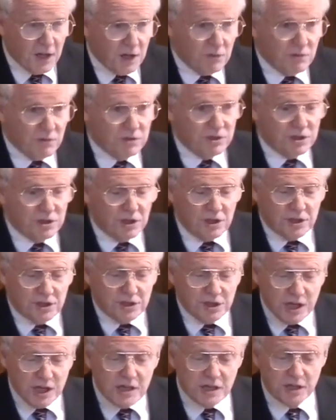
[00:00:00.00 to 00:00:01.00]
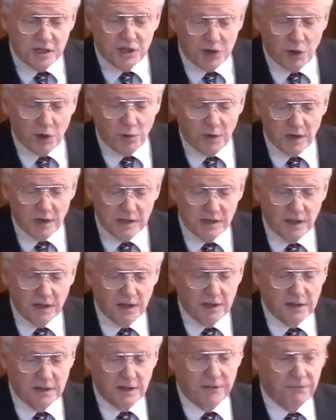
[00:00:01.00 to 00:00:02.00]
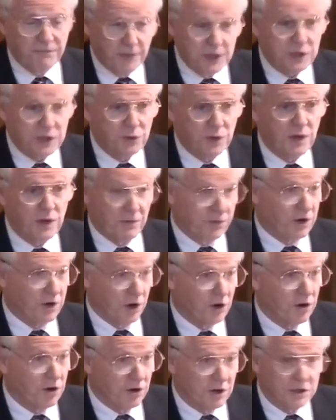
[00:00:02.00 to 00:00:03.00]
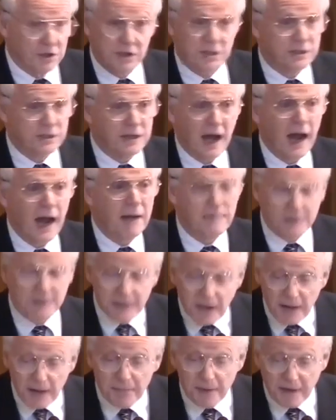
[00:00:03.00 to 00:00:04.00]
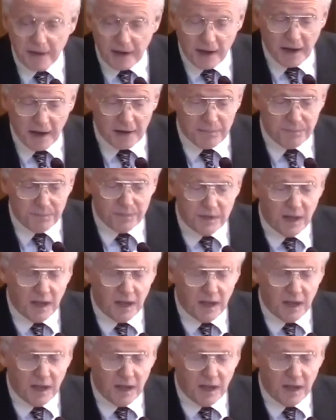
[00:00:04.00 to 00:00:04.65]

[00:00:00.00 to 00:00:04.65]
Well, Jesus showed us the victory of courage time and time again.